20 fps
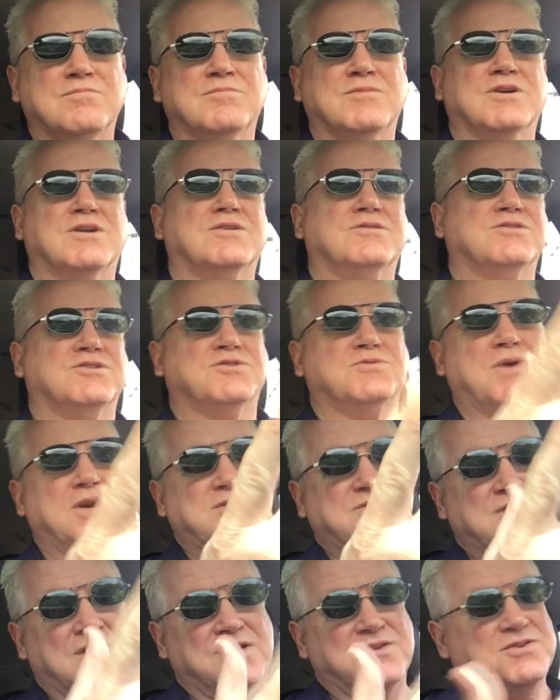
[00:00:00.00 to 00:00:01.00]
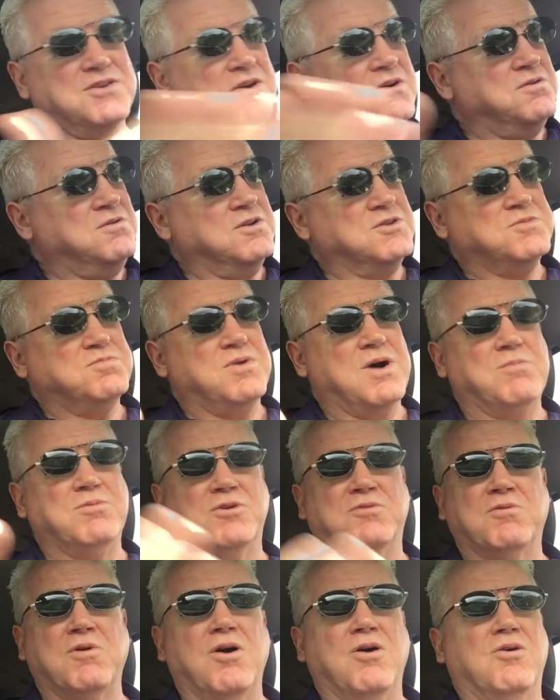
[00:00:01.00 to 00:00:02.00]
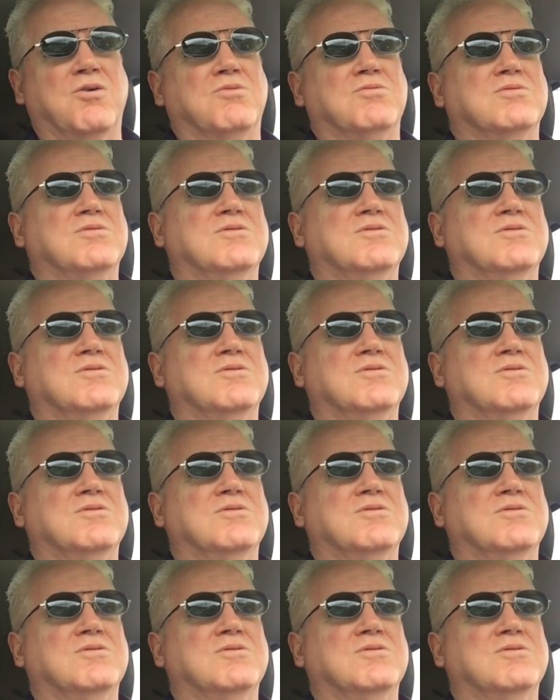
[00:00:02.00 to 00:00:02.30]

Because the street sign's there, it's public road.